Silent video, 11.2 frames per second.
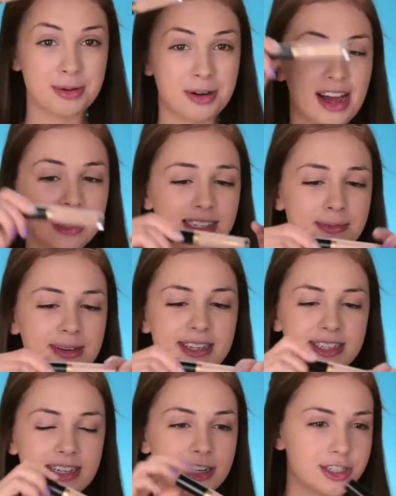I'm gonna add some
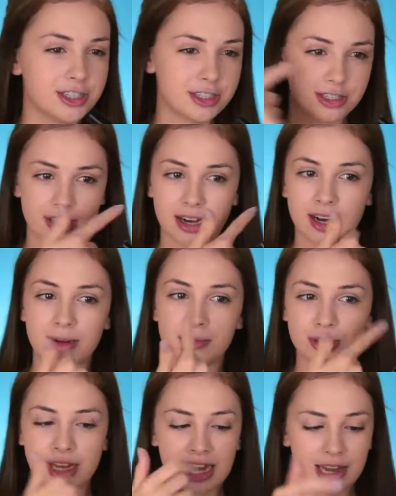concealer just
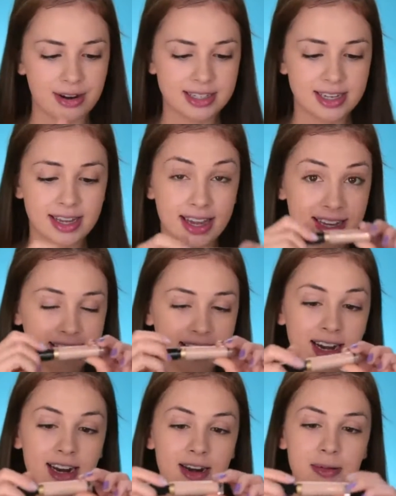on the areas that I need a
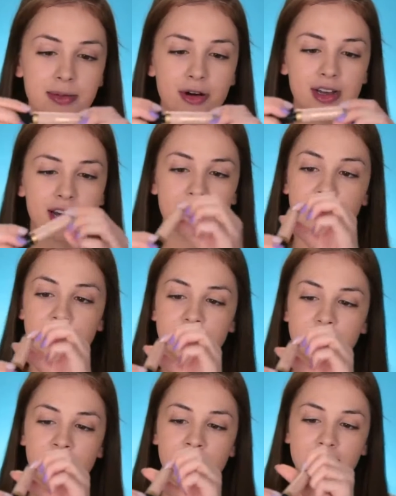little bit more
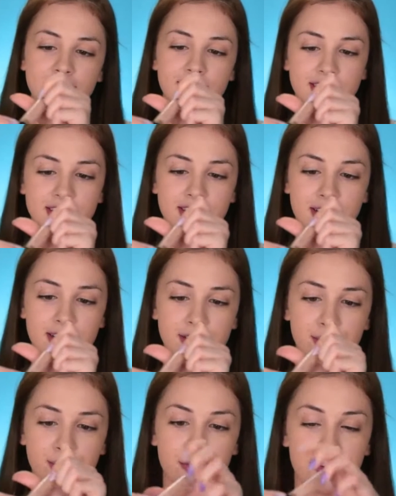coverage. This is the
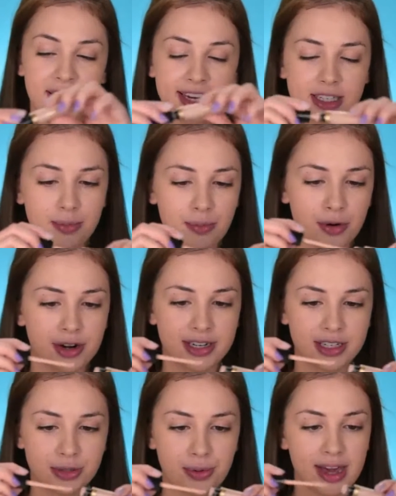Too Faced Born
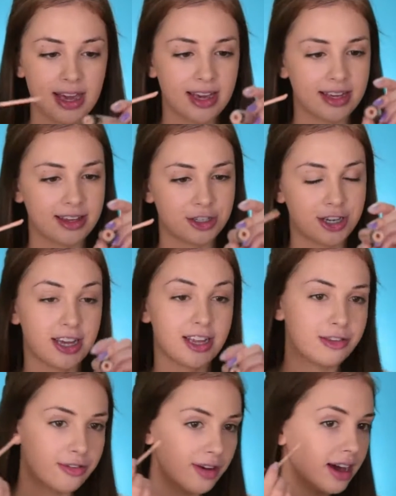This Way in the shade
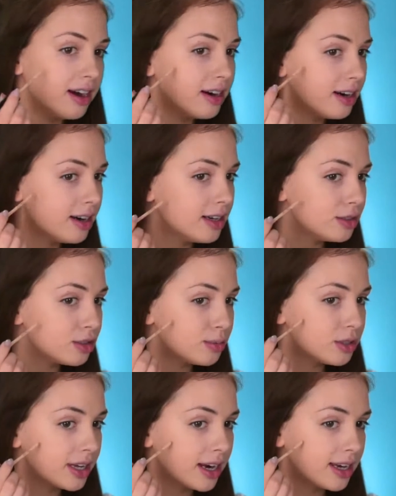Fair. So I'm
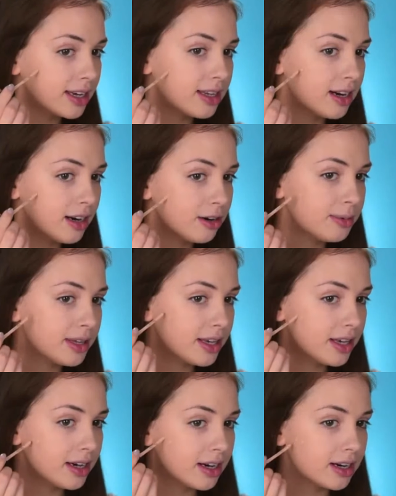just adding it a little bit
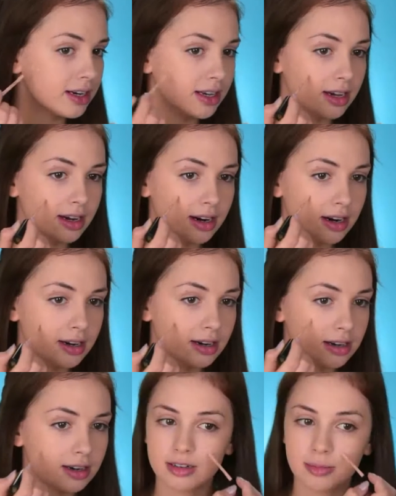here,
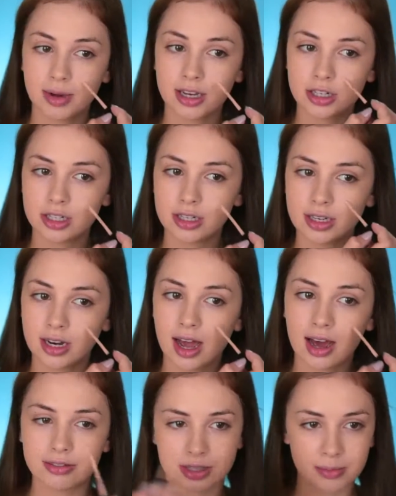on my cheek. Here I
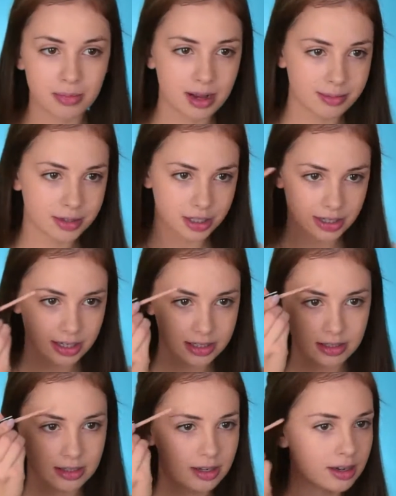have some
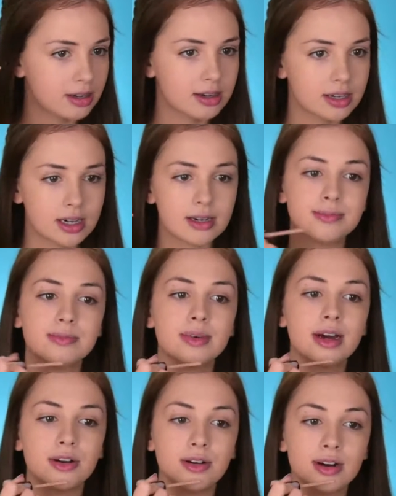blemishes. I
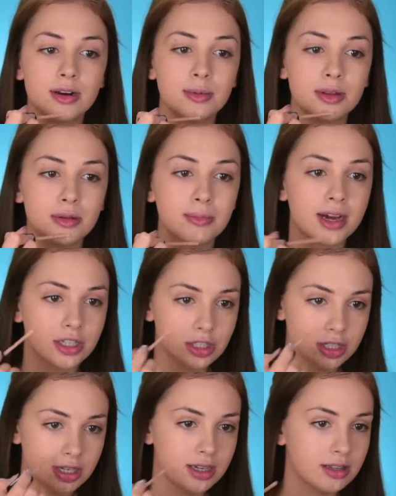don't know, a little bit on my
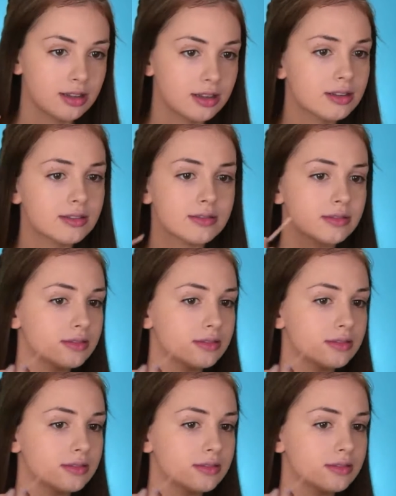chin.